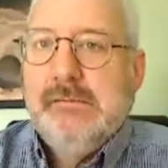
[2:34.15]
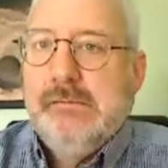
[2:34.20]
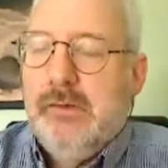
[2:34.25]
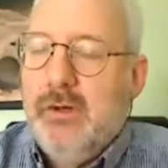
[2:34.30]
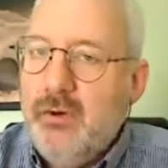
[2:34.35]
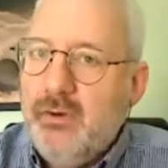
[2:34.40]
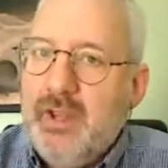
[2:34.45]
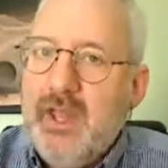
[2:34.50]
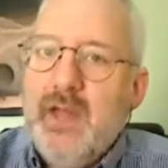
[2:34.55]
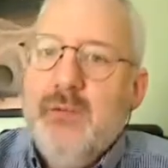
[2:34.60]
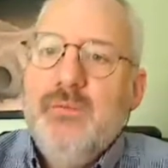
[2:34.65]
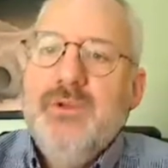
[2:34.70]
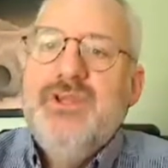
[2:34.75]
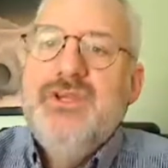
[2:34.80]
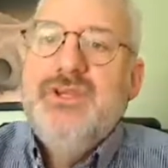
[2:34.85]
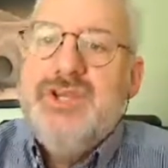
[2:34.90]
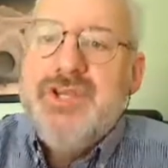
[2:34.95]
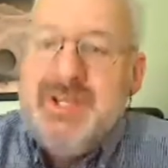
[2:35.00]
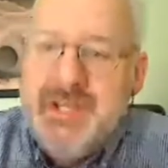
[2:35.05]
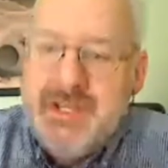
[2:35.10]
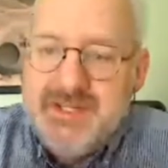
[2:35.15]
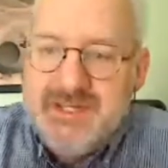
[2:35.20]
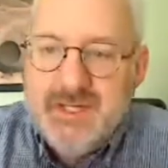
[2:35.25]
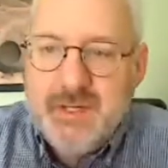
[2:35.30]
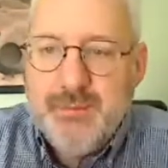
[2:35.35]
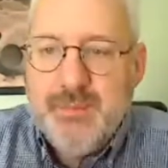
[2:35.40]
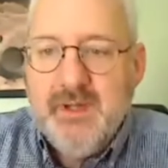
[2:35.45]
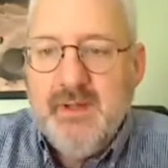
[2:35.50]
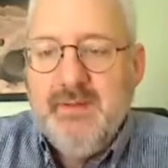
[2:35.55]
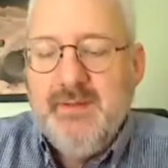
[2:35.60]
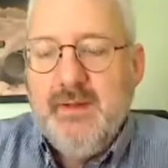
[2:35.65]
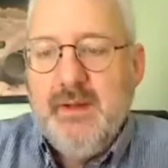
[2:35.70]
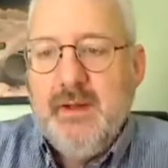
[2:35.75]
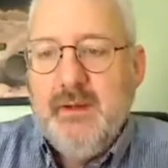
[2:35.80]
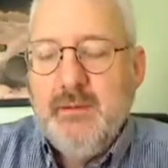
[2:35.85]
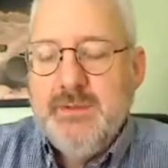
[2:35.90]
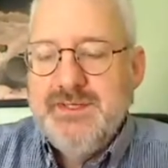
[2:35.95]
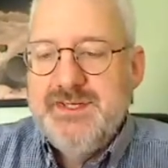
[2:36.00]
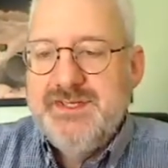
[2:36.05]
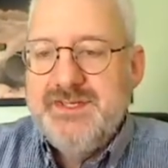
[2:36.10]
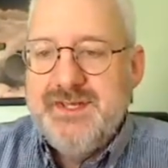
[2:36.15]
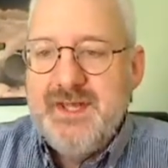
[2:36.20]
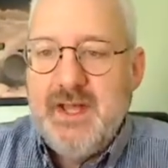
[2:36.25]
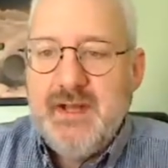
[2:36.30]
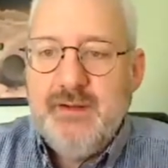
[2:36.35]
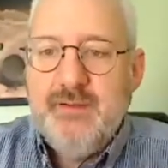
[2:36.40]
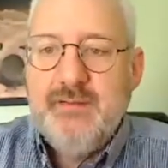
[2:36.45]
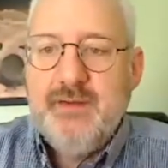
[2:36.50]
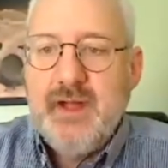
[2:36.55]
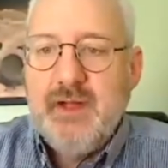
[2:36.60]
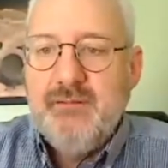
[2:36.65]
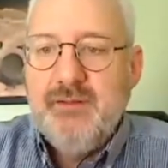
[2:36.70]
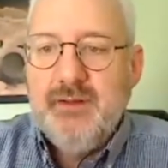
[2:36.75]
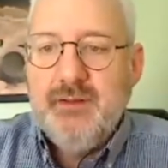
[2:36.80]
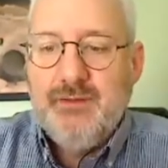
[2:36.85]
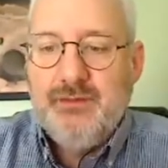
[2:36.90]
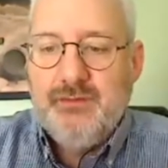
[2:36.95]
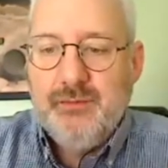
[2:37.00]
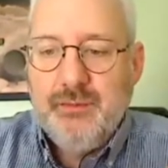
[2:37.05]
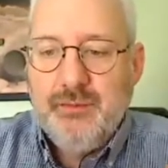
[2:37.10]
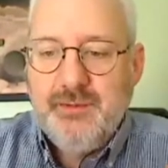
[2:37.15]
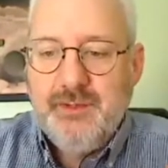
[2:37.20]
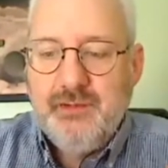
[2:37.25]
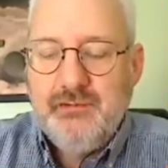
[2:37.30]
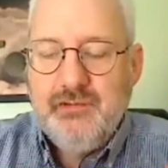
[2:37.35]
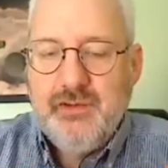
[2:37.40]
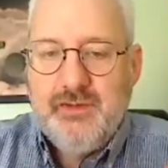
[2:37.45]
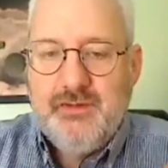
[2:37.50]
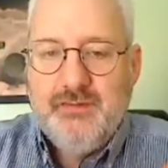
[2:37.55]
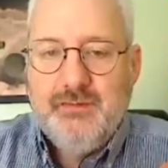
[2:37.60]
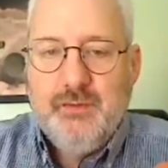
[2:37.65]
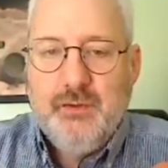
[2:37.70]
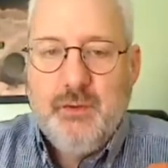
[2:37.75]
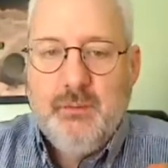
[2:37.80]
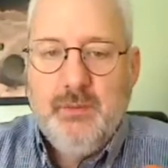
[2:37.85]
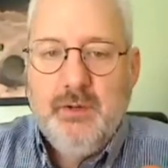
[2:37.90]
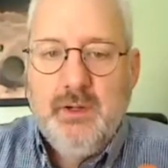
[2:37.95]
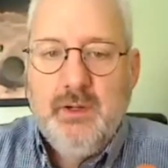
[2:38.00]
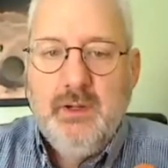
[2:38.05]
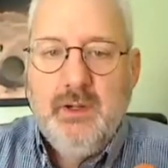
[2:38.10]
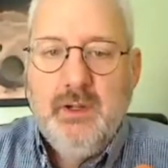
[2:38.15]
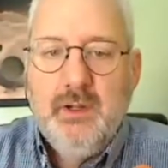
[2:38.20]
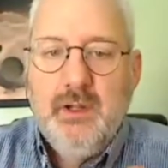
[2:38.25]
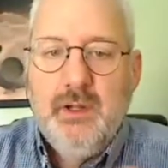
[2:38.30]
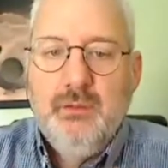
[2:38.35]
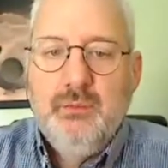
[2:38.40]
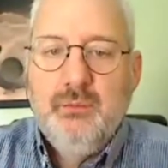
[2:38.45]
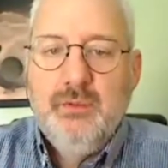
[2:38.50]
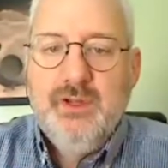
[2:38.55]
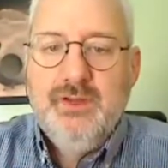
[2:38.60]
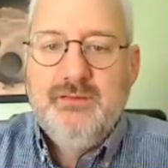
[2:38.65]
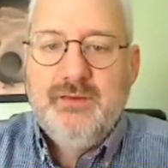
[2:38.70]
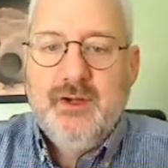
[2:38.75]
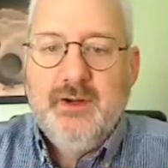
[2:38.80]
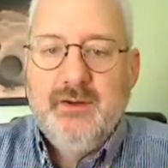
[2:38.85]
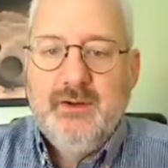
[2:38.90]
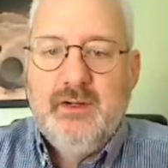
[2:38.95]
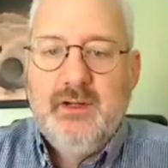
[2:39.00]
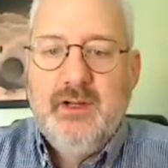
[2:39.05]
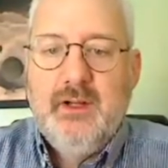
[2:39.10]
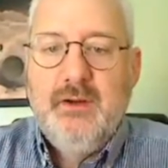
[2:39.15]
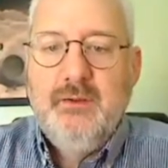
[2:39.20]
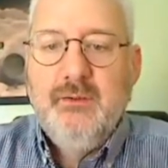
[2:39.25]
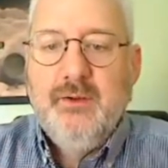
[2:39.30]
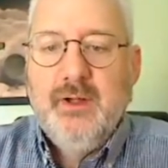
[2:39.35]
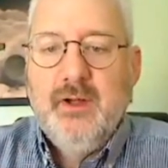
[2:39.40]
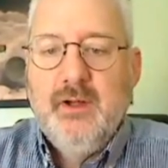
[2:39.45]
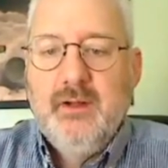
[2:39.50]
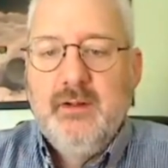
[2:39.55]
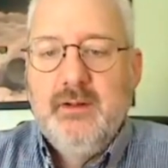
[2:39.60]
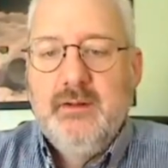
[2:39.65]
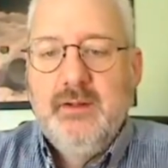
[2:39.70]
okay, we cheated a bit there. Instead of having a sorting transformer, we've got a cloner.